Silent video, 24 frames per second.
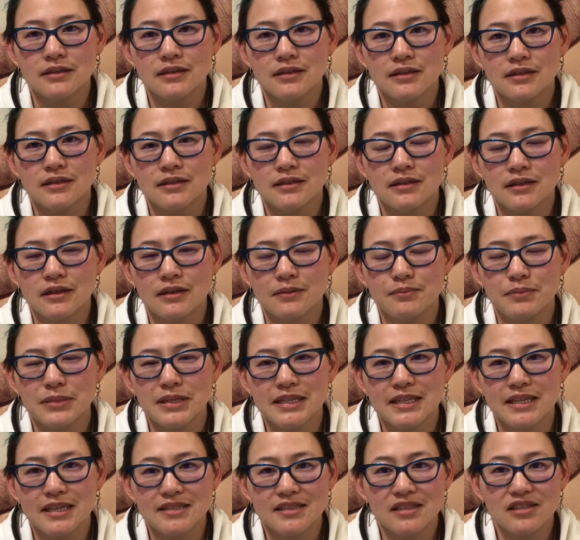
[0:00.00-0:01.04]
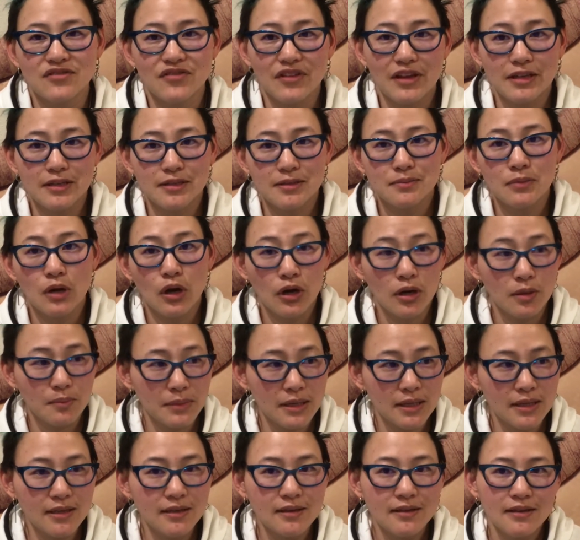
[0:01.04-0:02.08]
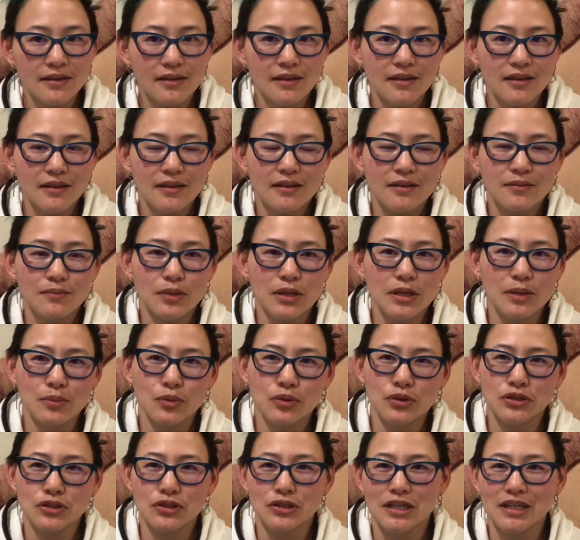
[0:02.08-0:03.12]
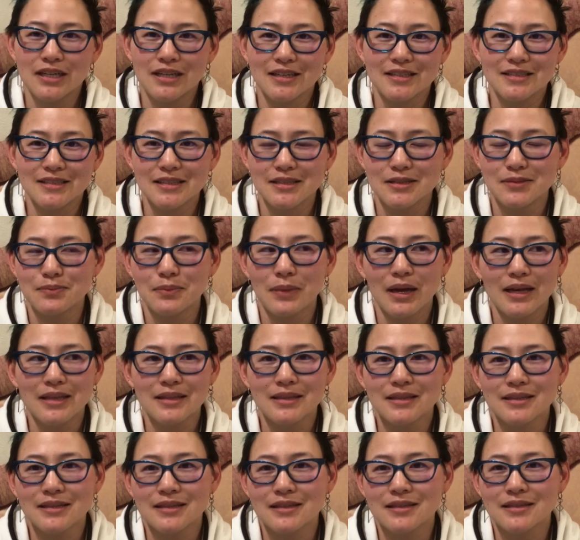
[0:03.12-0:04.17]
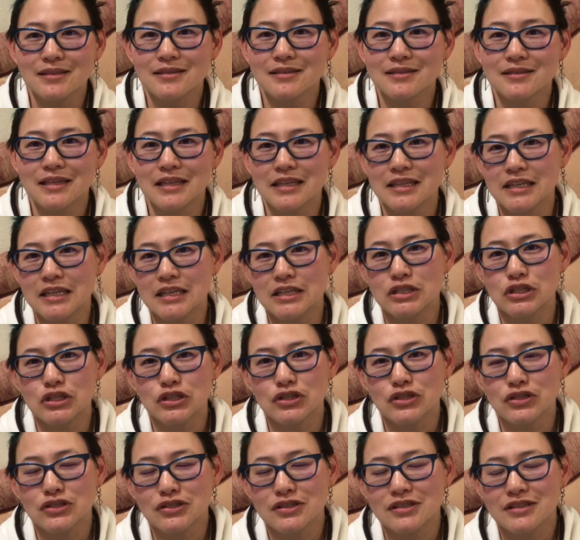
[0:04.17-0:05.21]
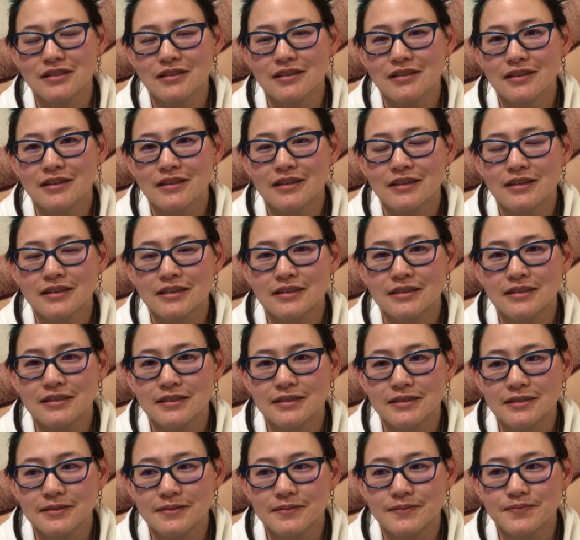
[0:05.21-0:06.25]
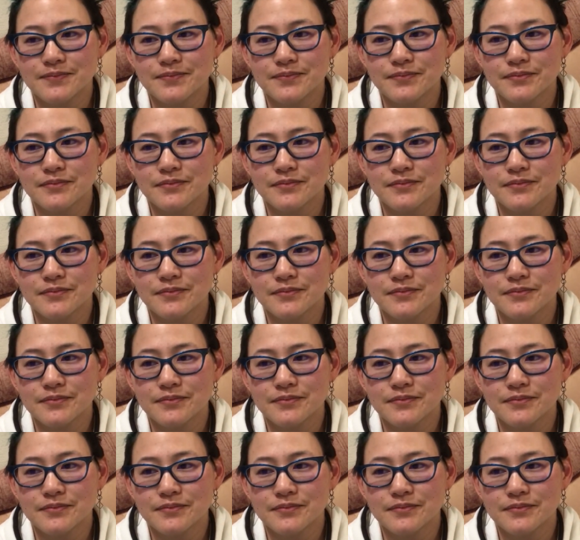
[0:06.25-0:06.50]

uh, BTS's fandom army being portrayed as these mindless teenagers um,